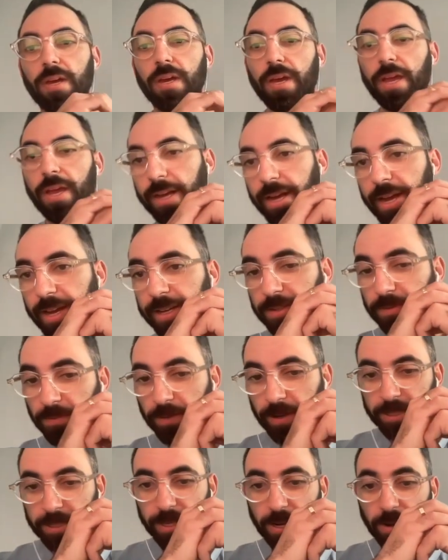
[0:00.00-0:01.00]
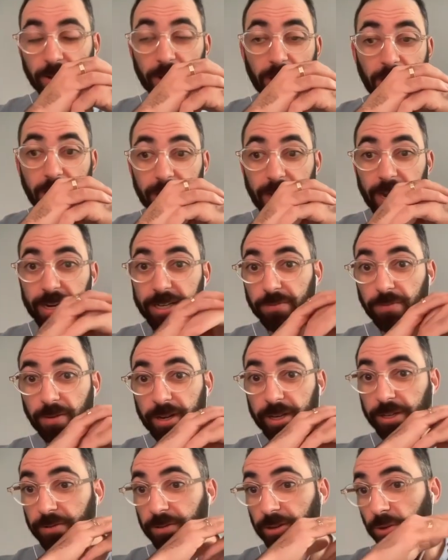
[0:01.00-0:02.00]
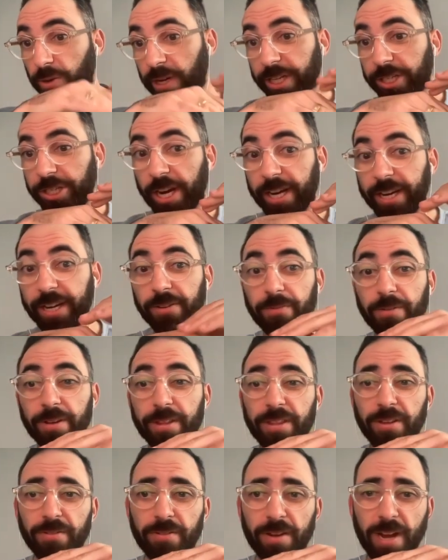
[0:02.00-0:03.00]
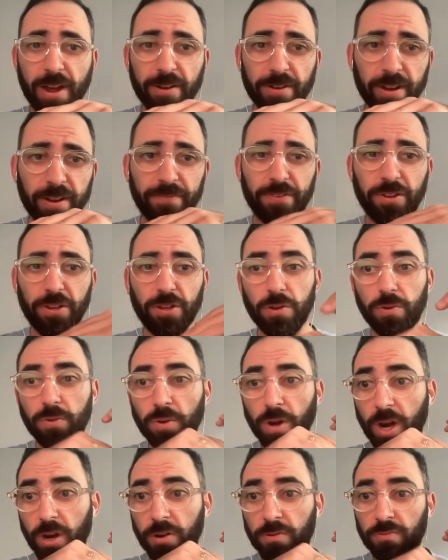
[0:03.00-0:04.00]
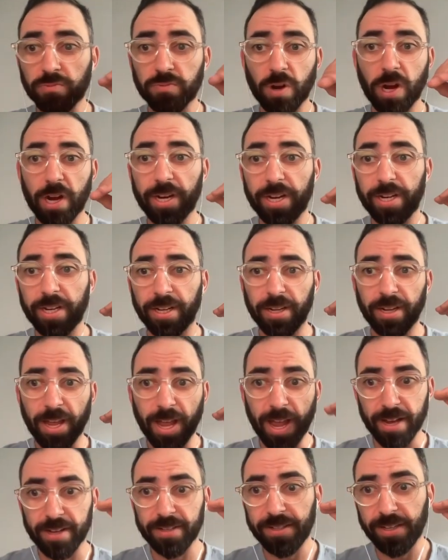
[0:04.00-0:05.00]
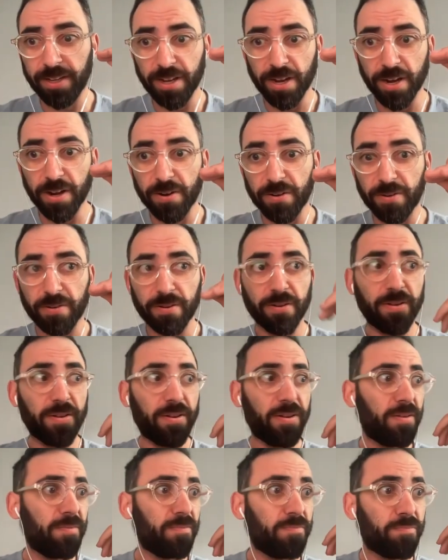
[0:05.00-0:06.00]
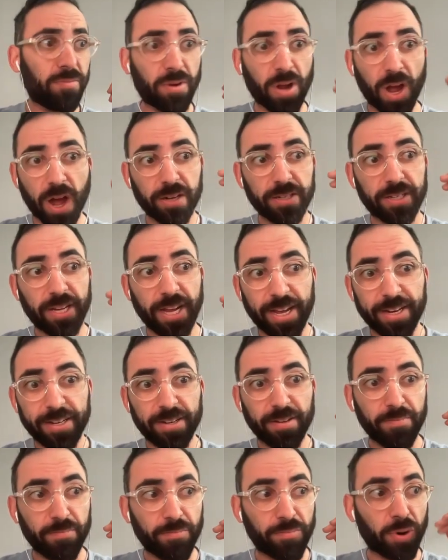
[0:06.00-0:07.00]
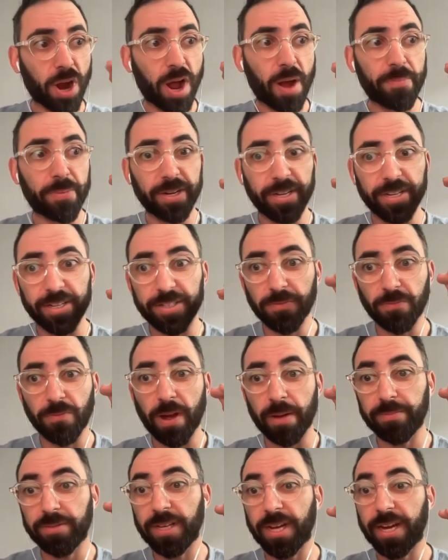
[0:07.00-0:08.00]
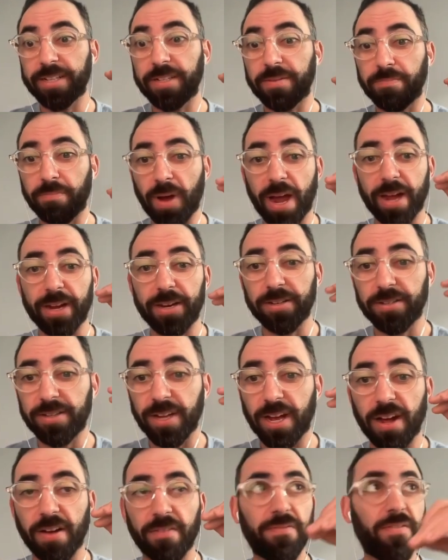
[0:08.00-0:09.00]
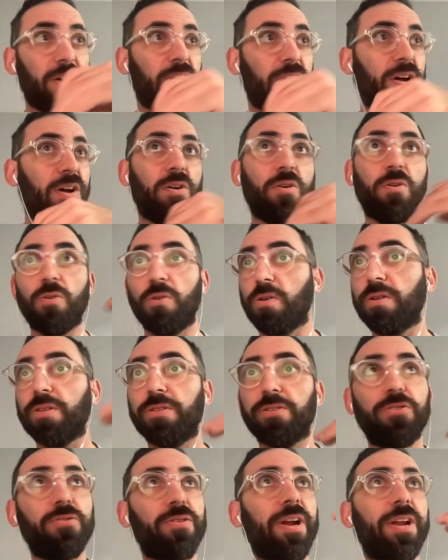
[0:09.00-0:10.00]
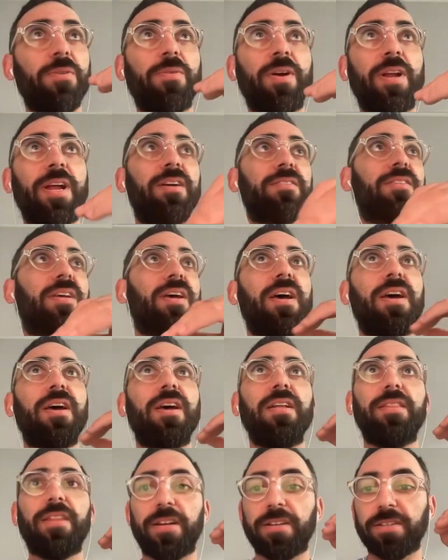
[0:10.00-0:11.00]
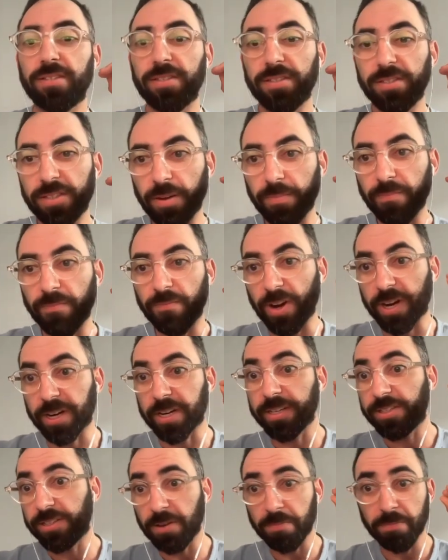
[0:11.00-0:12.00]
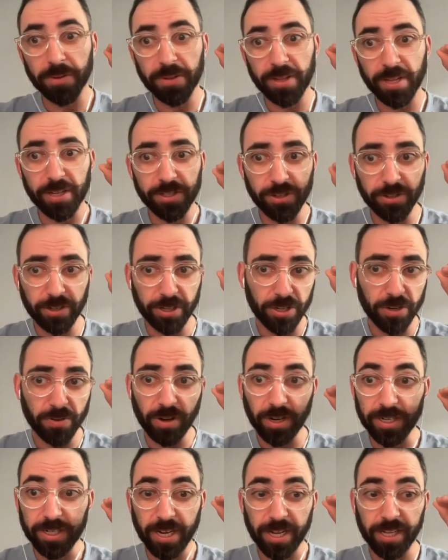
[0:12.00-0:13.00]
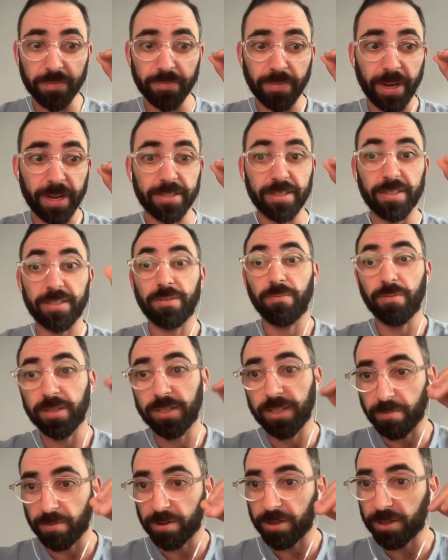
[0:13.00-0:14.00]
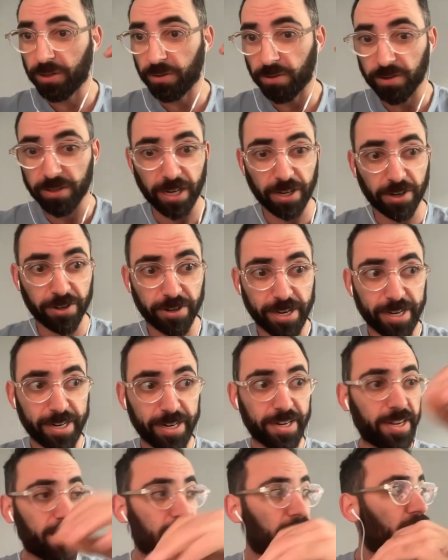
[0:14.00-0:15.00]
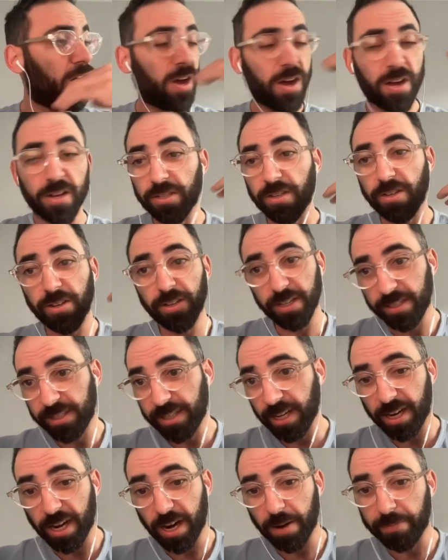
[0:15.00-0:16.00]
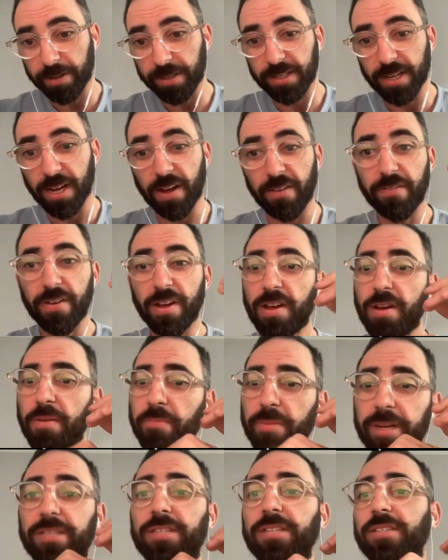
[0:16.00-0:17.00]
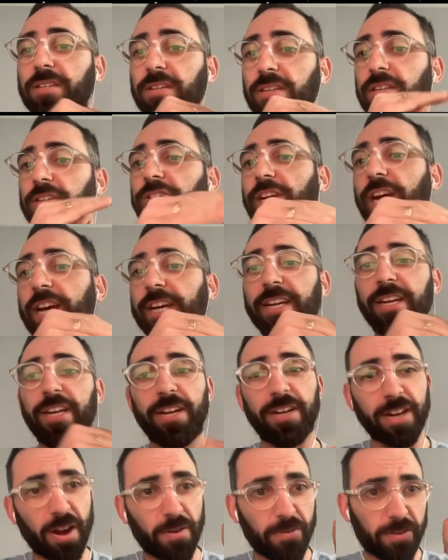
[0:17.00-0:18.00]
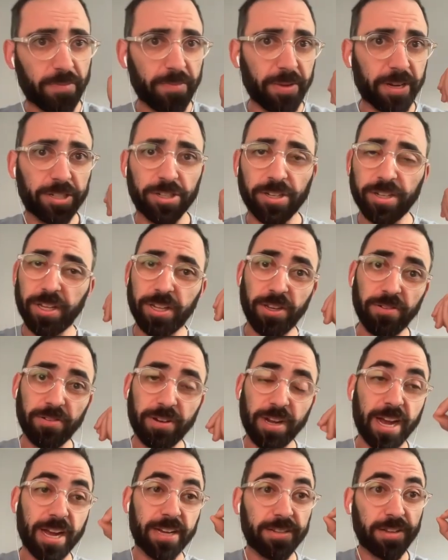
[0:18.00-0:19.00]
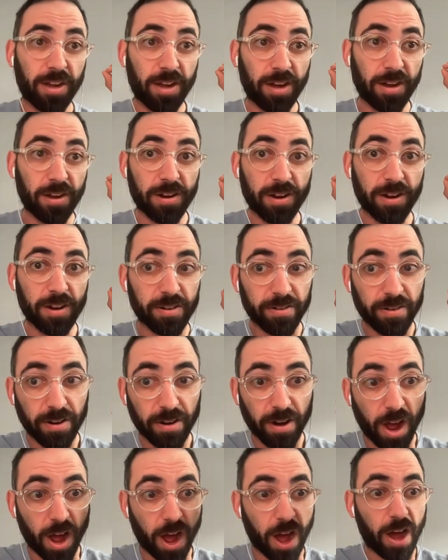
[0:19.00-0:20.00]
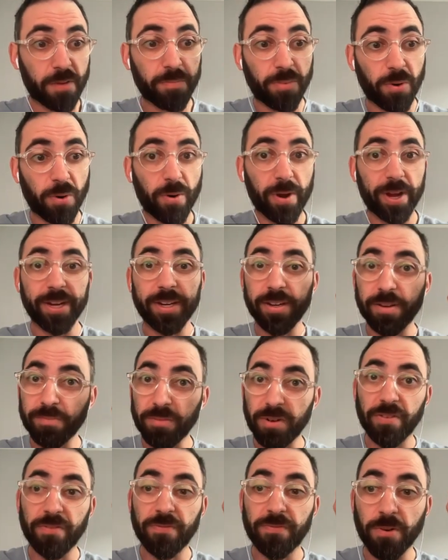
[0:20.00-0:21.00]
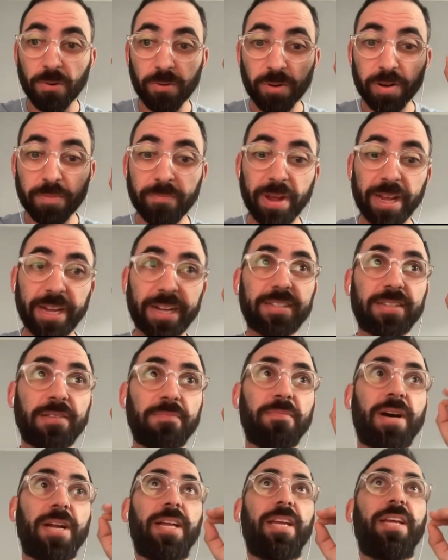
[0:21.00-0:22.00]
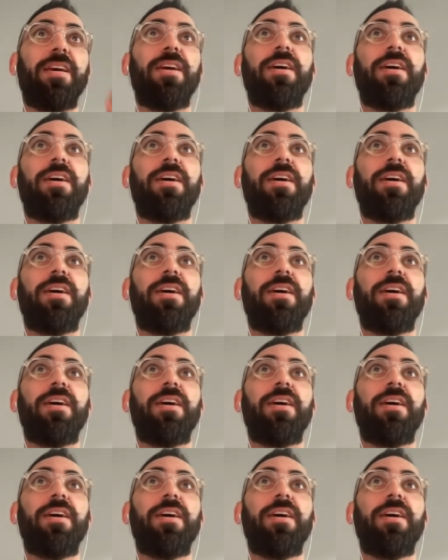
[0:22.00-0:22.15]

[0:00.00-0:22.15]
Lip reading: Hey guys, what's going on? I just want to do a quick check-in with you. Now, if you are running SEO, content, properties, websites by yourself or through anyone else, there's some very simple things you can do on a daily basis with some of the tools I created. Also, you can set it up yourself, but it's just a little check-in here. I want to make sure that you guys are on point, moving forward, making some money.